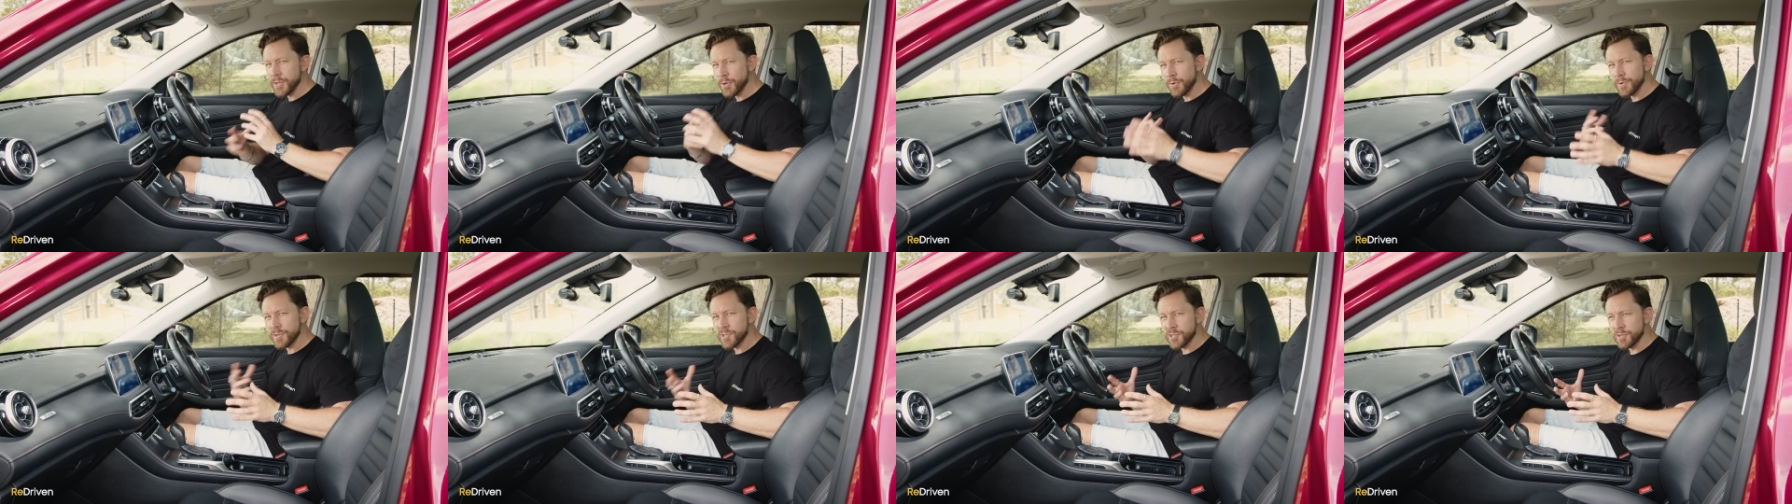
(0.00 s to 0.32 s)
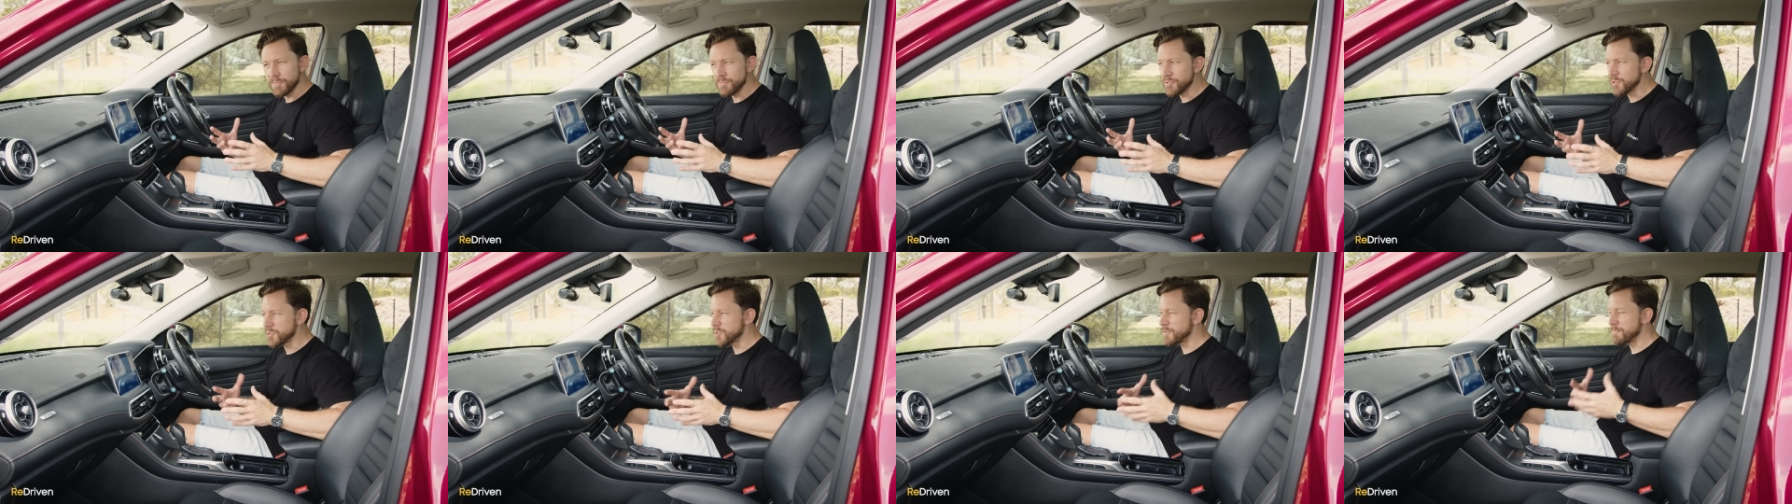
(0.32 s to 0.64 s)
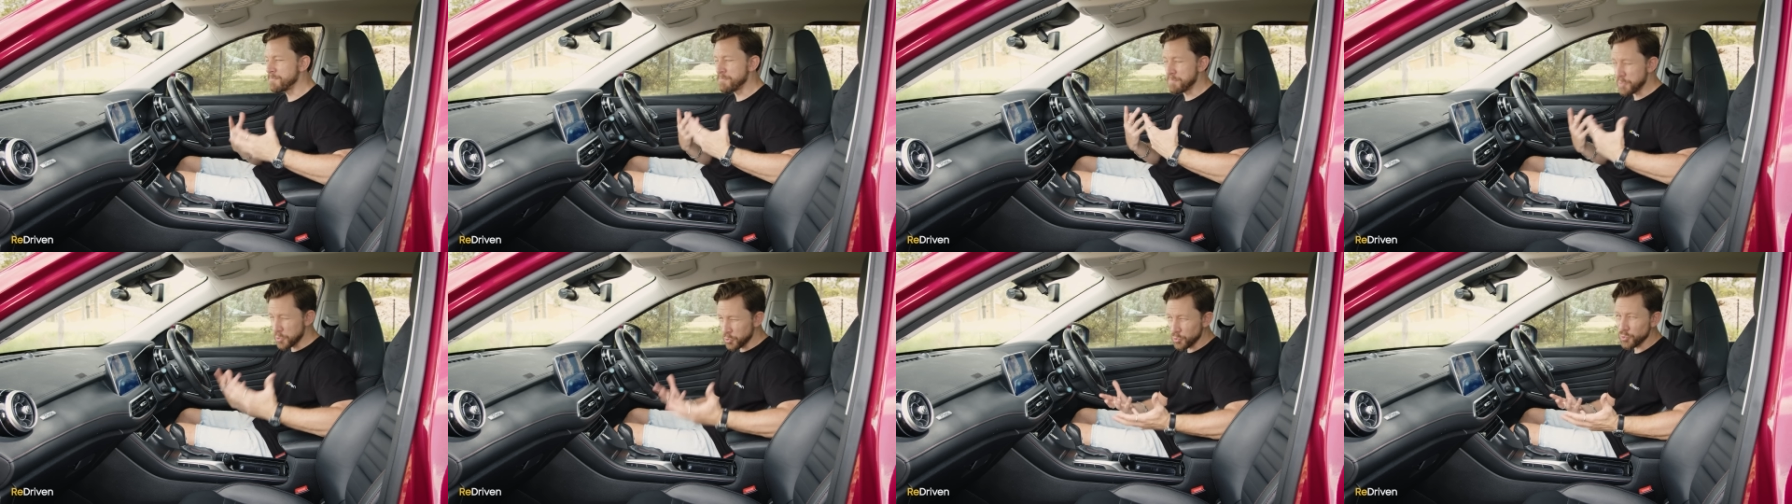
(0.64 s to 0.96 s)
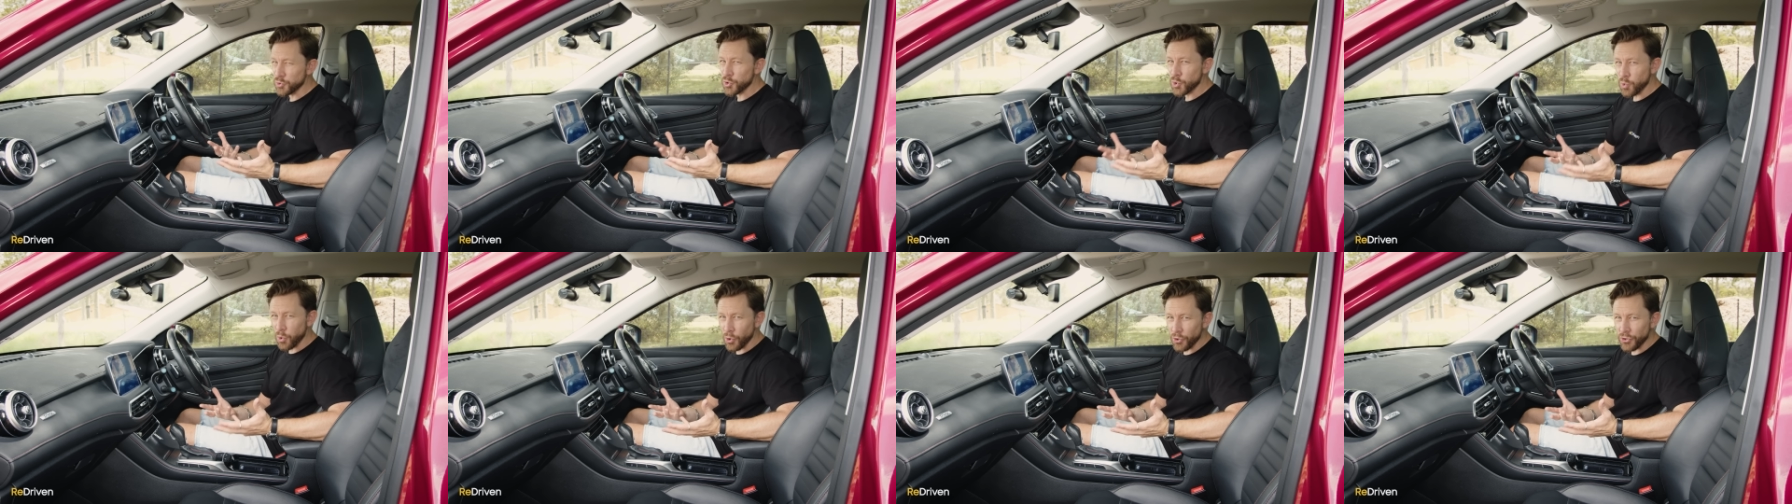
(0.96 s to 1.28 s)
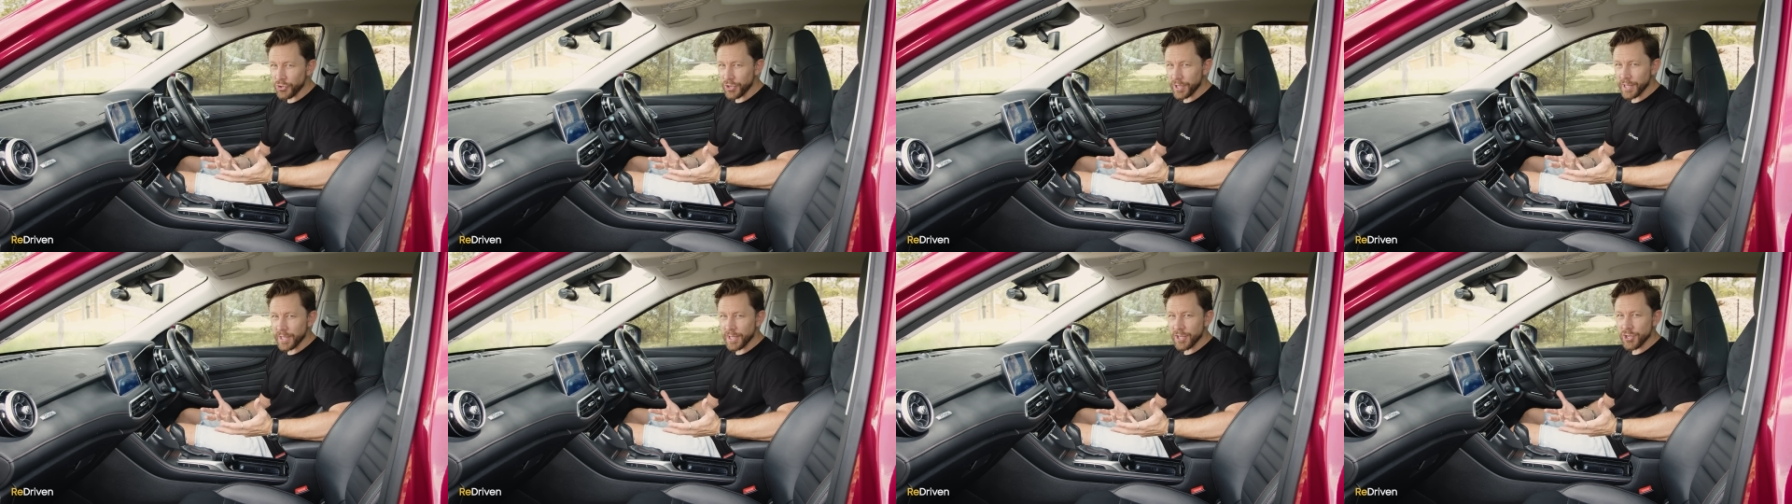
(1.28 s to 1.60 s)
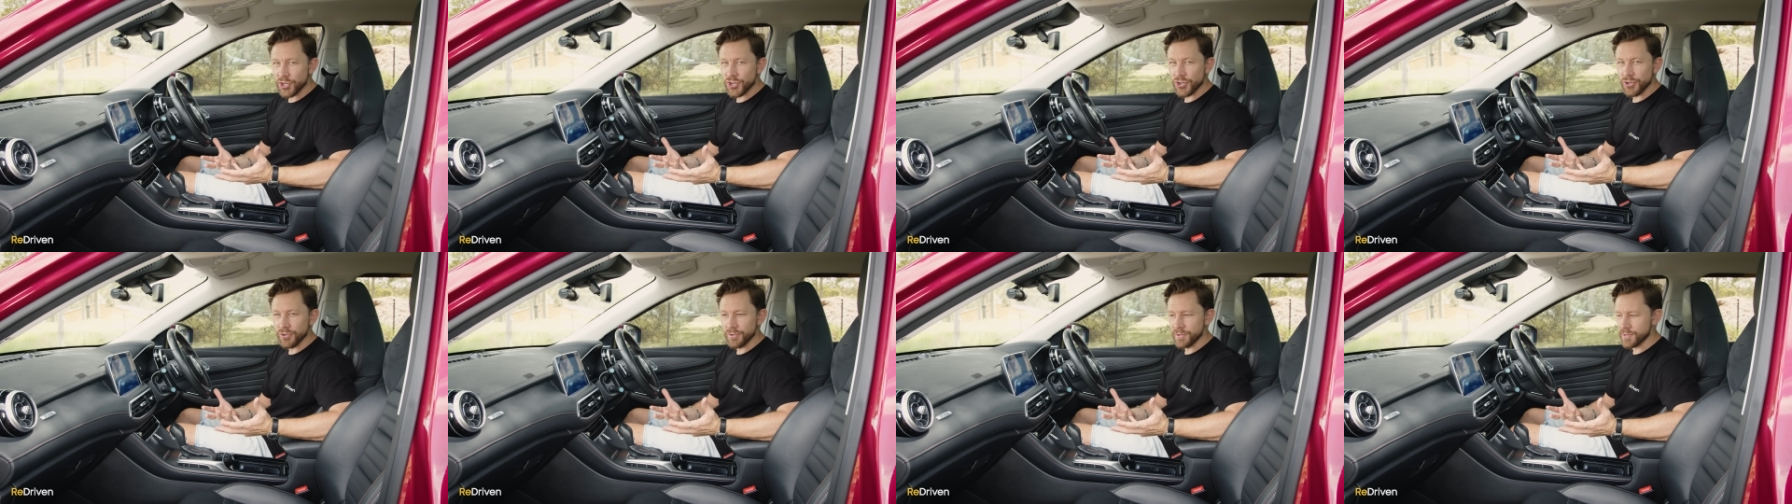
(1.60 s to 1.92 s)
there are some just build quality
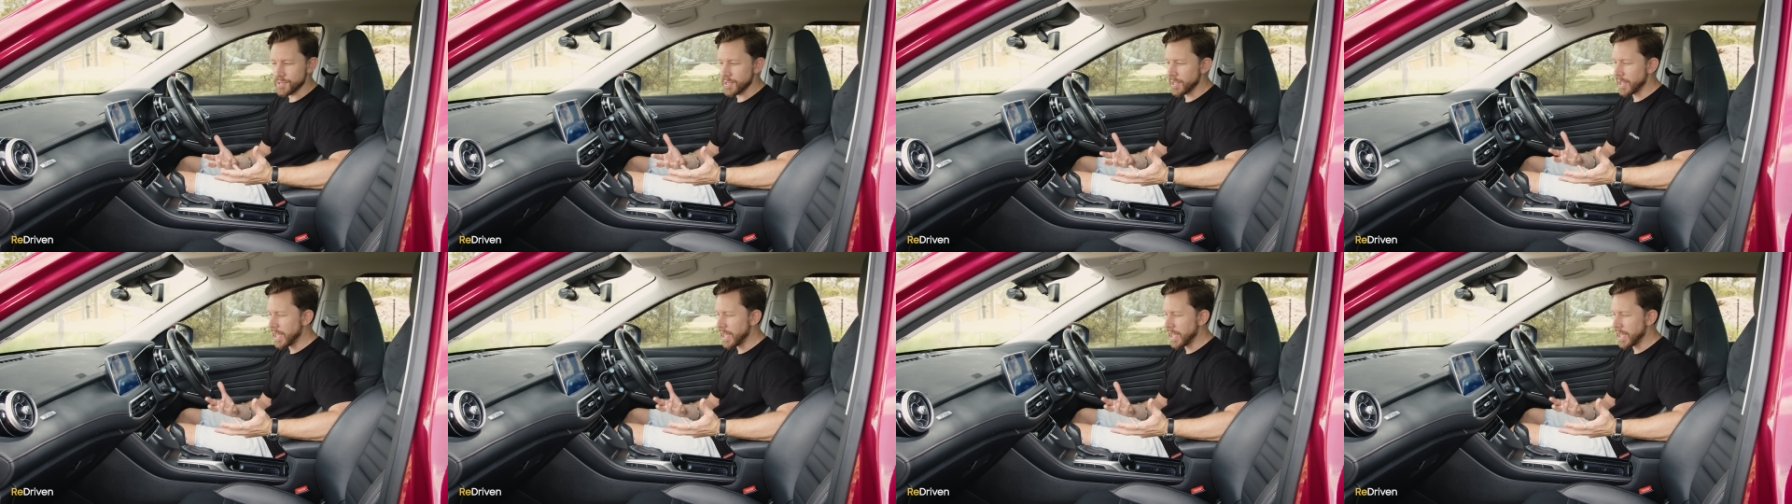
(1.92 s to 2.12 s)
issues.